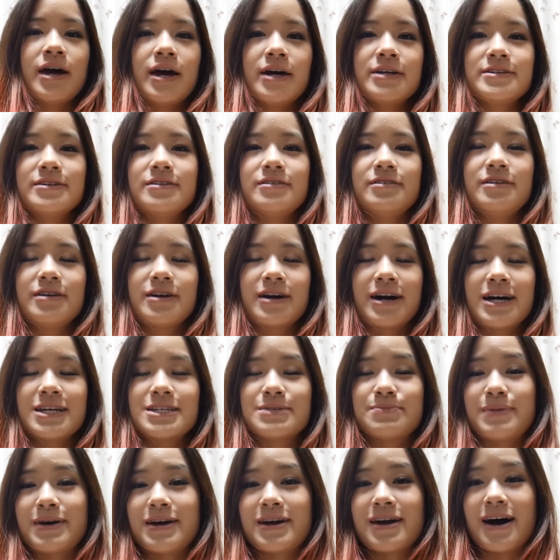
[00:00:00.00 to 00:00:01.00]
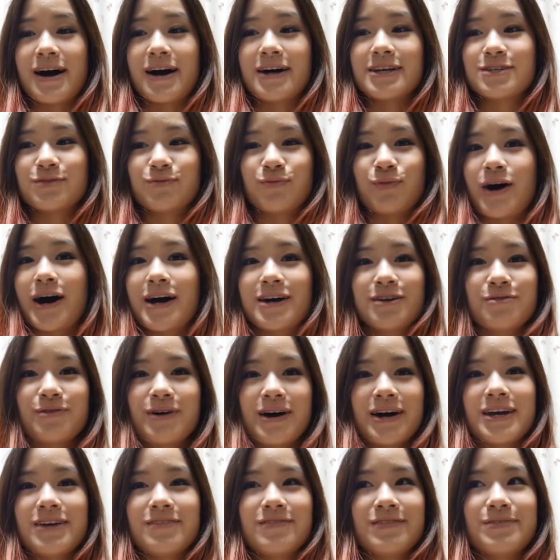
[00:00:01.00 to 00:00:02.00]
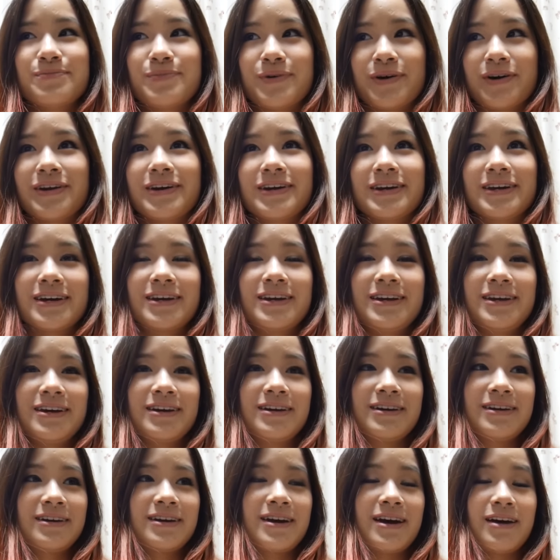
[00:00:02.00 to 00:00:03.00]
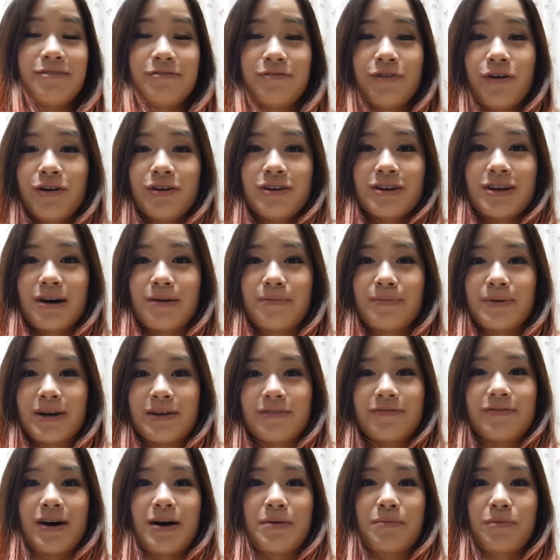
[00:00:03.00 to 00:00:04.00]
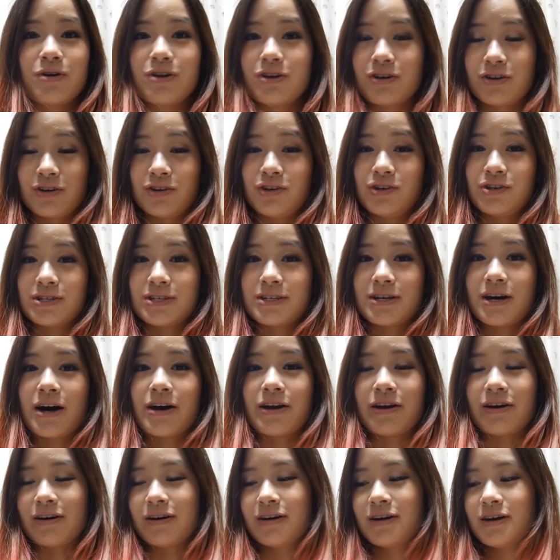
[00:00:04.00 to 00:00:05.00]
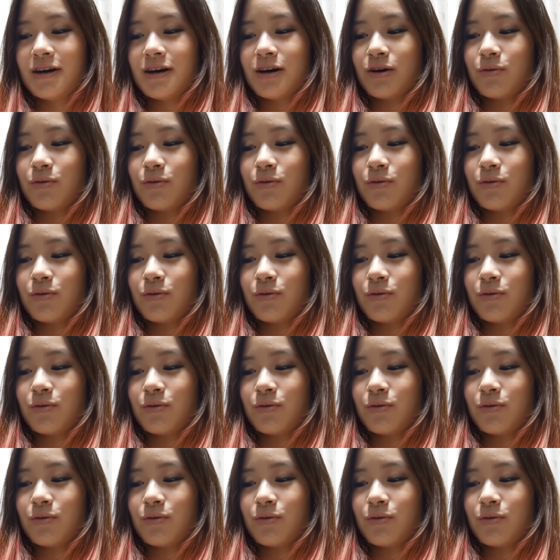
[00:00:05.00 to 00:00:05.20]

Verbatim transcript: And so you guys may ask, why do I even bother getting a phone number if I'm only going to use data?